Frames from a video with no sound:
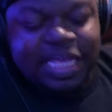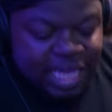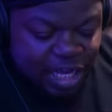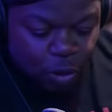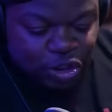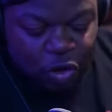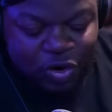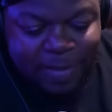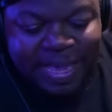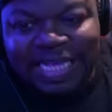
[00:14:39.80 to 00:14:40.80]
Your culture
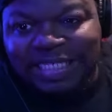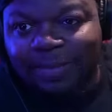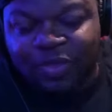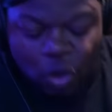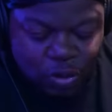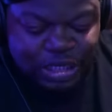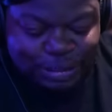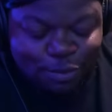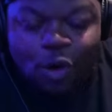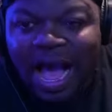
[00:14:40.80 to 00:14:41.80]
only means something on your
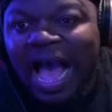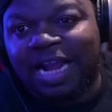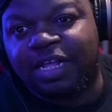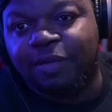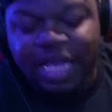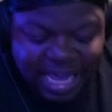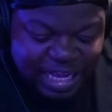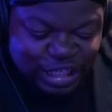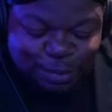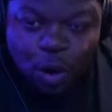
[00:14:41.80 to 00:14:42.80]
small island
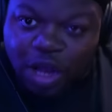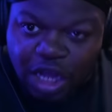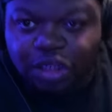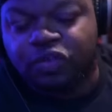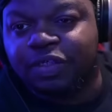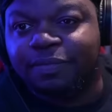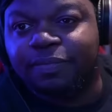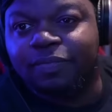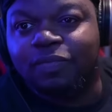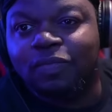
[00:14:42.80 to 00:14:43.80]
in your small country.
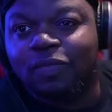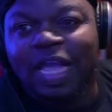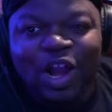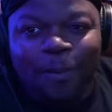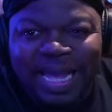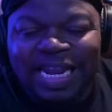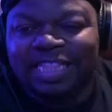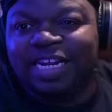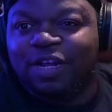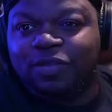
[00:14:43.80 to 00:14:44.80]
It don't mean
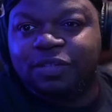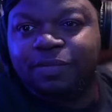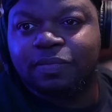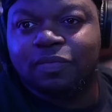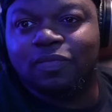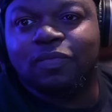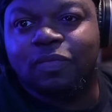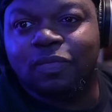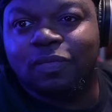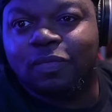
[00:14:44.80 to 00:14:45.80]
nothing else.
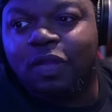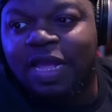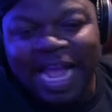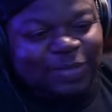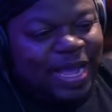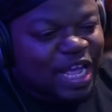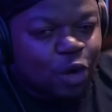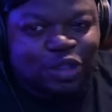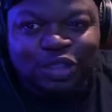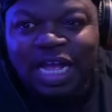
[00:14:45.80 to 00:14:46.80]
That's why
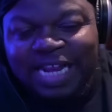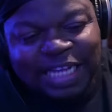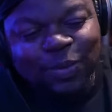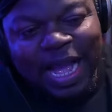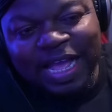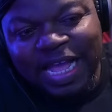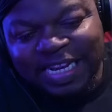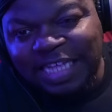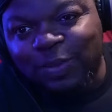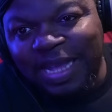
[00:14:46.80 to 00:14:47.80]
culture. That's why.
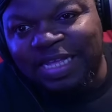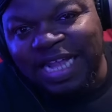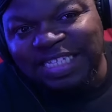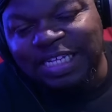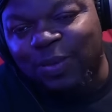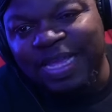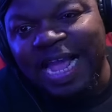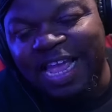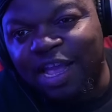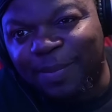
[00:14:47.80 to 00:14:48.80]
That's why. That, that's why
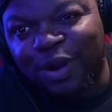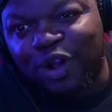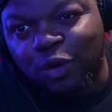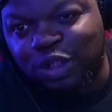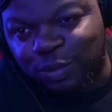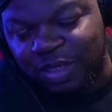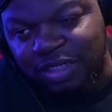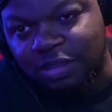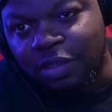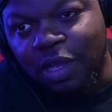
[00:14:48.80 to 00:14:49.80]
y'all can compare cultures with
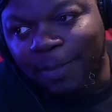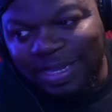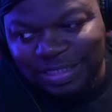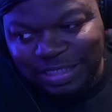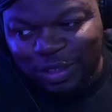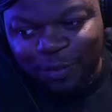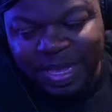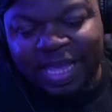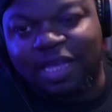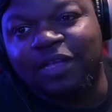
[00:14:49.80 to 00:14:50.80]
us because it's too
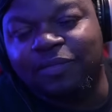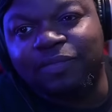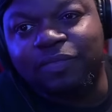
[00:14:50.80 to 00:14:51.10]
big.